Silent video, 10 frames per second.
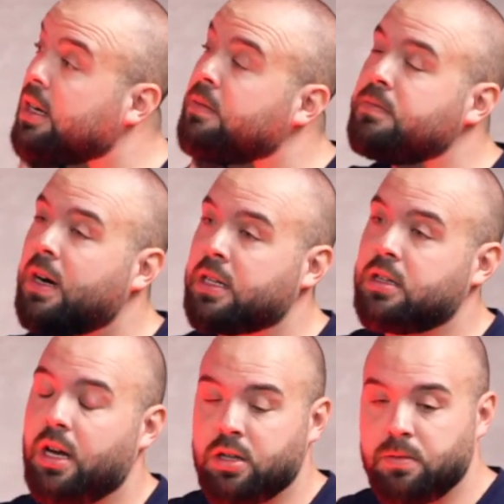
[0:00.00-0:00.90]
Um, I,
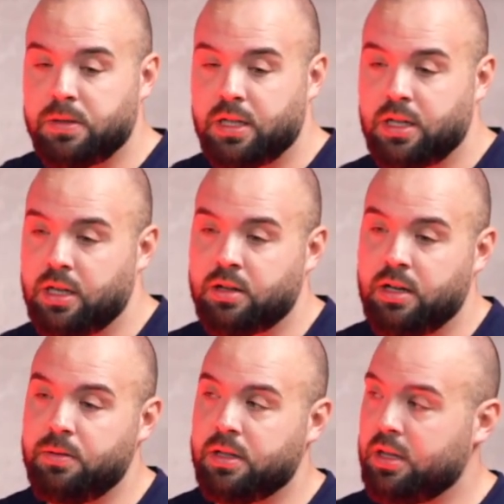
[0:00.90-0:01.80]
I, don't particularly
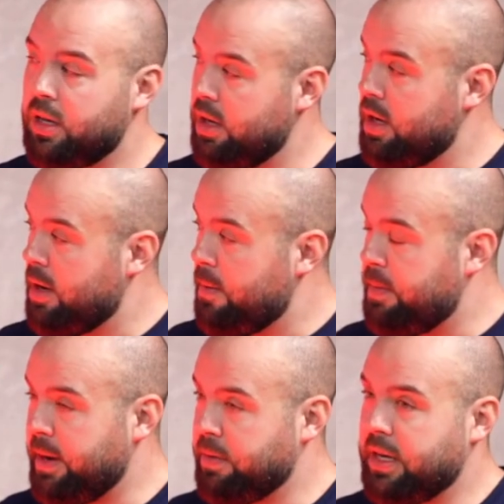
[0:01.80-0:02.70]
agree with
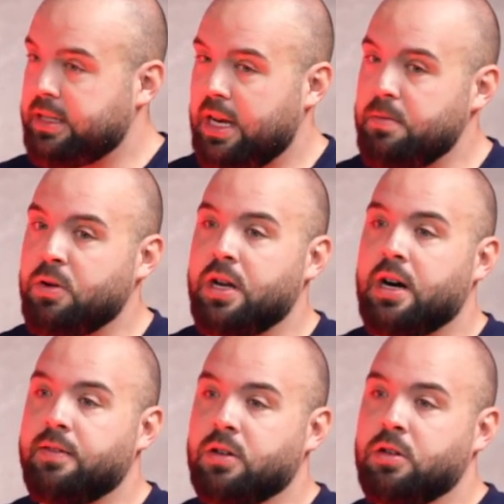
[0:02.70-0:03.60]
people that take money
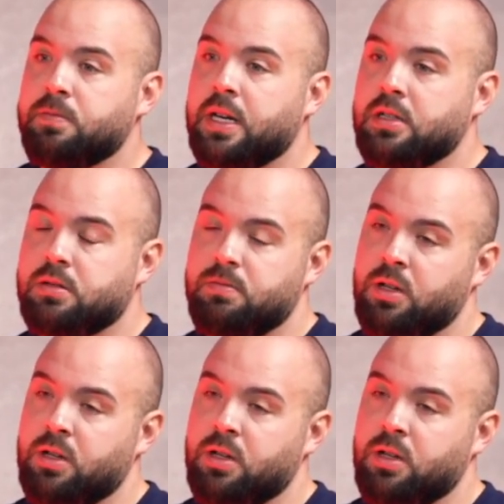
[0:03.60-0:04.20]
out of a club that's